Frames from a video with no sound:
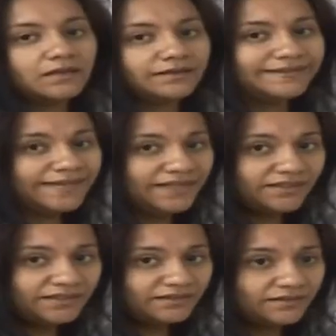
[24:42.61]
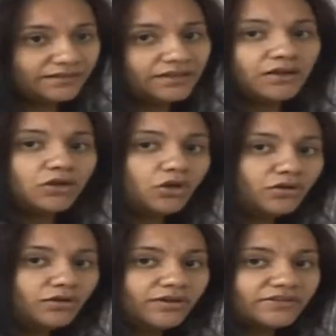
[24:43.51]
Day
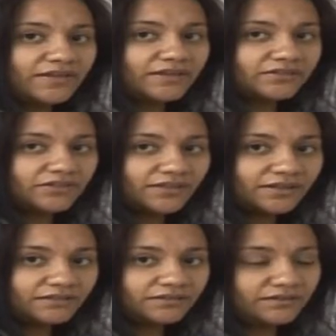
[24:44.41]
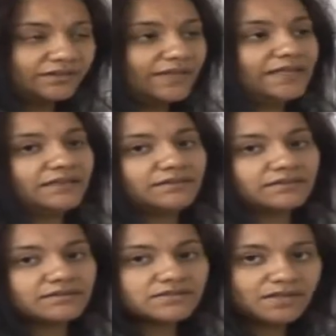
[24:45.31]
longer than the night
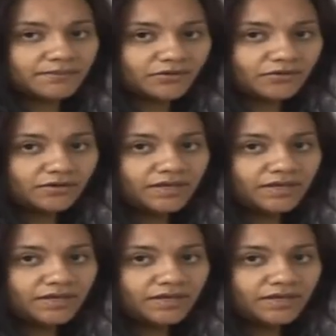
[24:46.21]
in summer.